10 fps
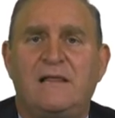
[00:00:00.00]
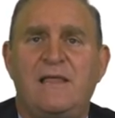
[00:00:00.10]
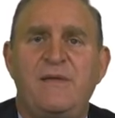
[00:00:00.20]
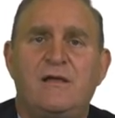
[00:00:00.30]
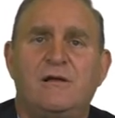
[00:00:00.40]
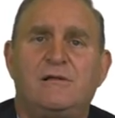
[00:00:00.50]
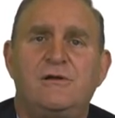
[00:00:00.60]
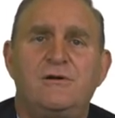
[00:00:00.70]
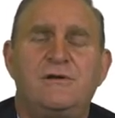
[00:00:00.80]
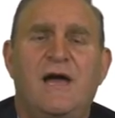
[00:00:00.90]
let me
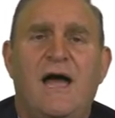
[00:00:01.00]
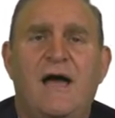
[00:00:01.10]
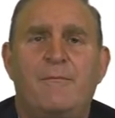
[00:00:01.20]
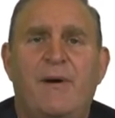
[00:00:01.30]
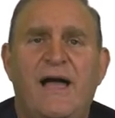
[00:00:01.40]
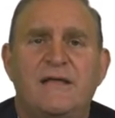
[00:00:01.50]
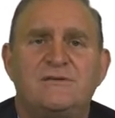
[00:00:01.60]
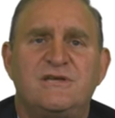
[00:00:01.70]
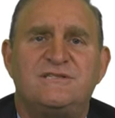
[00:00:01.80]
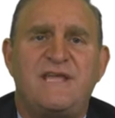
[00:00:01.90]
conclude uh, by
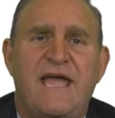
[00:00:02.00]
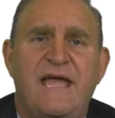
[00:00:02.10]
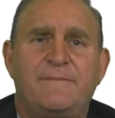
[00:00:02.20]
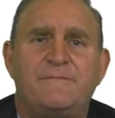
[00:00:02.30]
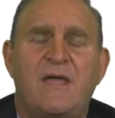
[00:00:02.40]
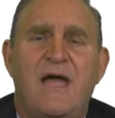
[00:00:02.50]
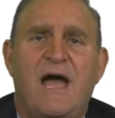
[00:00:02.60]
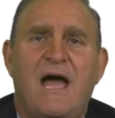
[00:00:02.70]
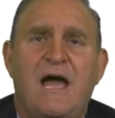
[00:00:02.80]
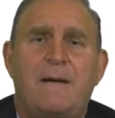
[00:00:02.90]
just saying
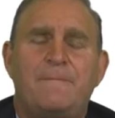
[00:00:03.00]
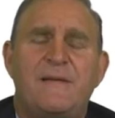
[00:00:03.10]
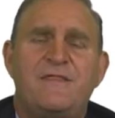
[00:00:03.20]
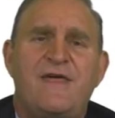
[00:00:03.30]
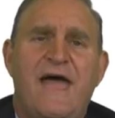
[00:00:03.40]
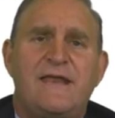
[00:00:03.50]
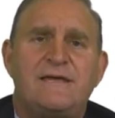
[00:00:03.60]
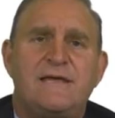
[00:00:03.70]
um, that